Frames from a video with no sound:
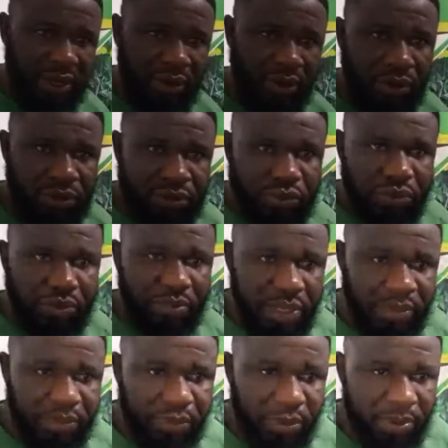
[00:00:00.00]
can cause so
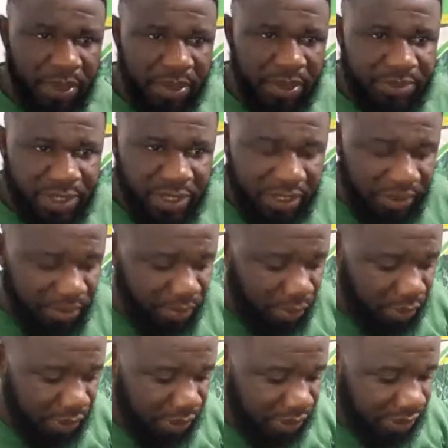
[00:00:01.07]
many problems in the
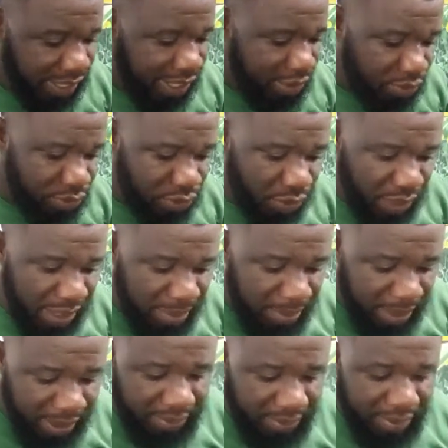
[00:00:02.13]
body. Thank you,
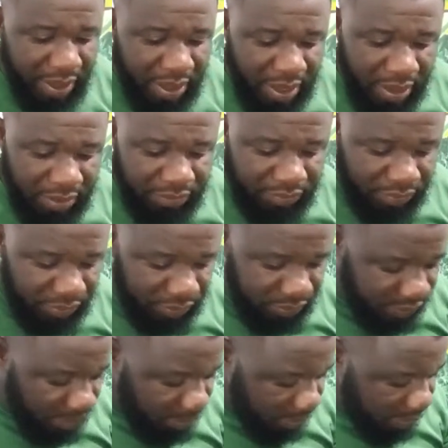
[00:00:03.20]
Dollar Man, for
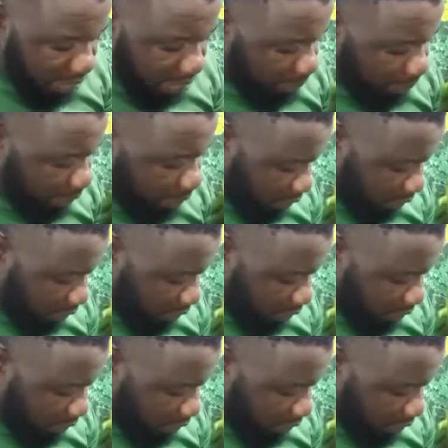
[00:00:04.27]
double tapping